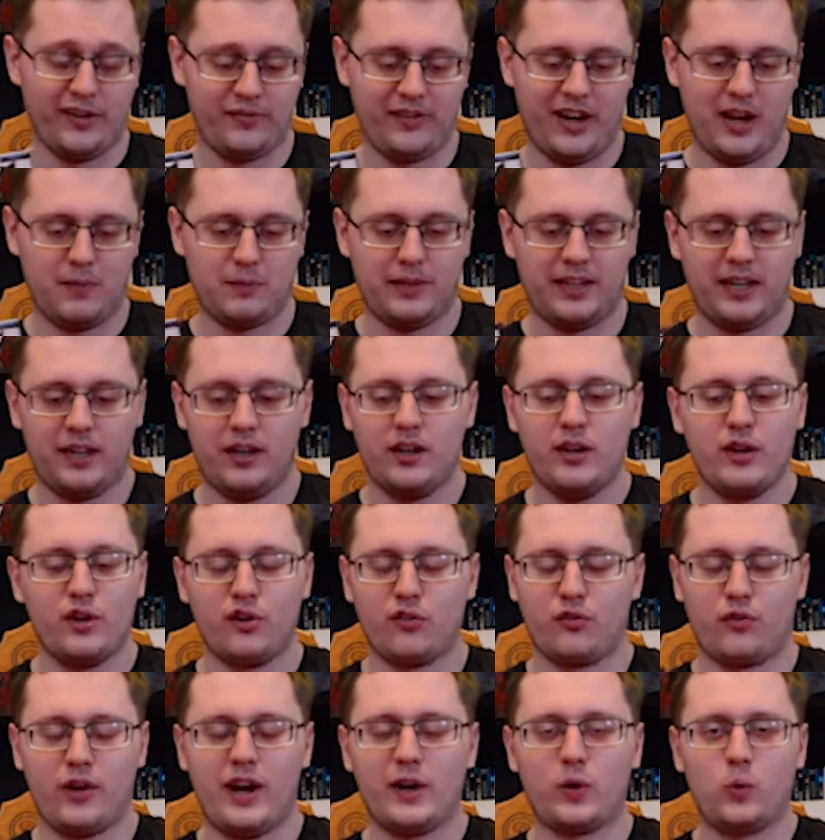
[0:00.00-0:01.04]
family,
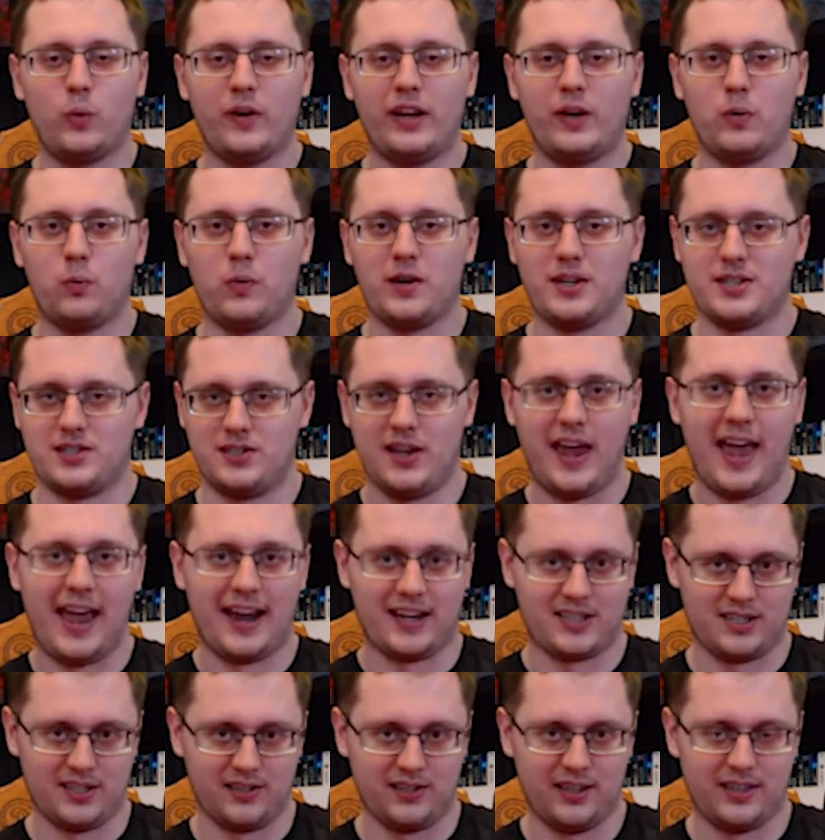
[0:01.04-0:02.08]
Fred Gwynne was
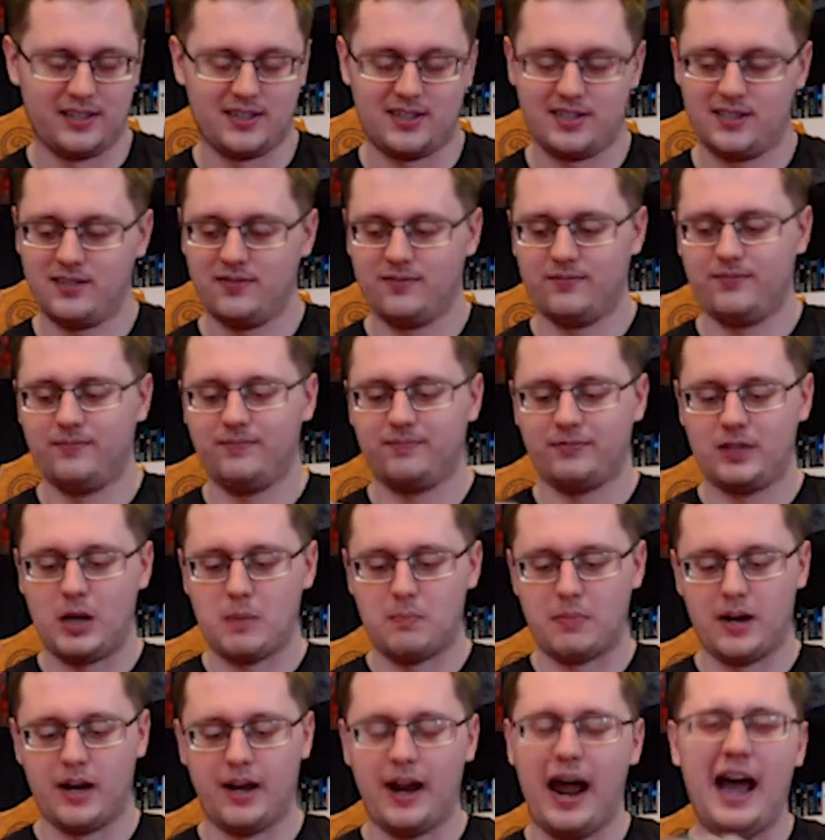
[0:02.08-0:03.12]
excellent.
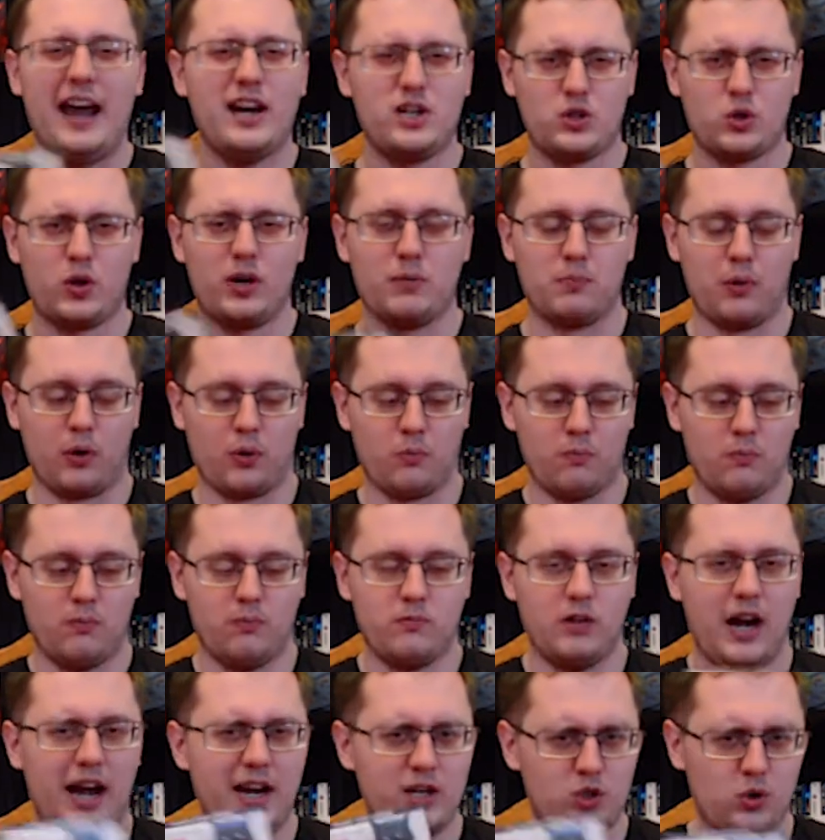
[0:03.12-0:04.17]
But I enjoy
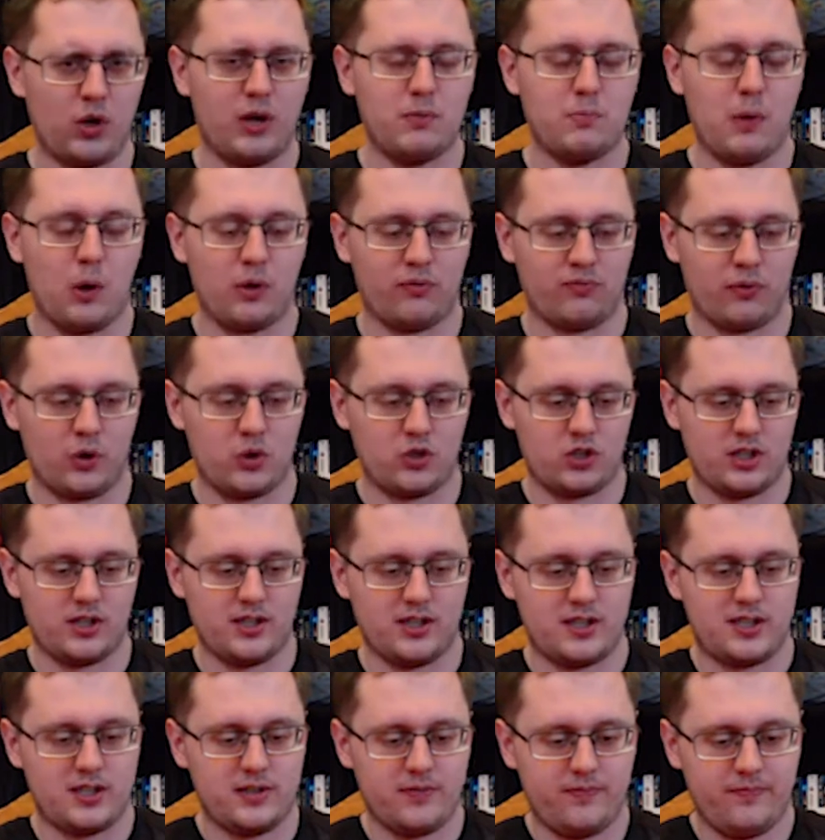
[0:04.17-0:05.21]
both
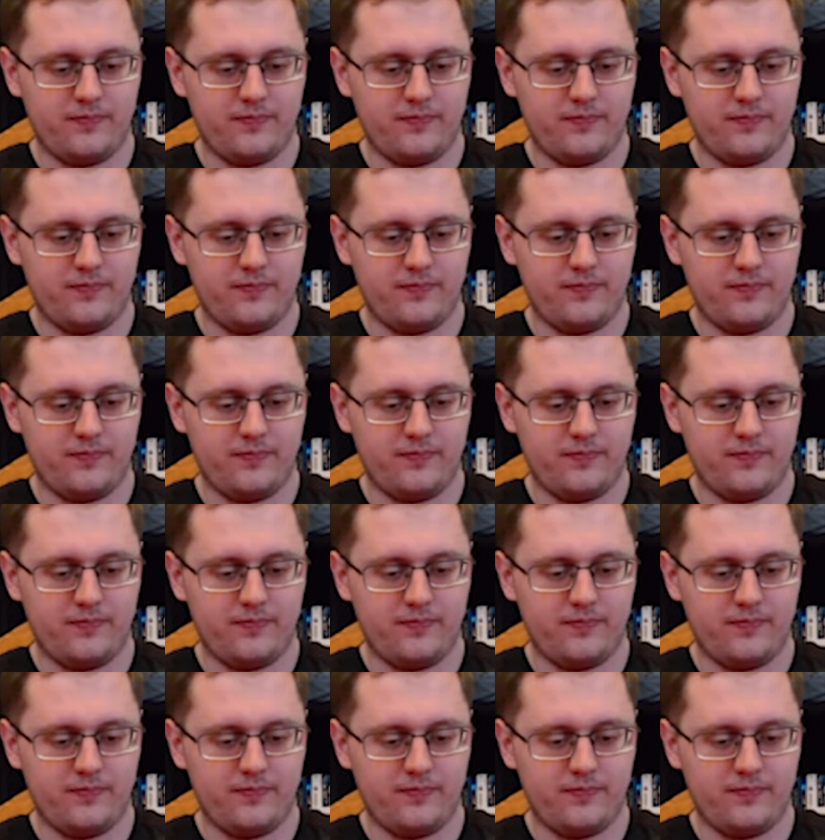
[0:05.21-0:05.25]
versions.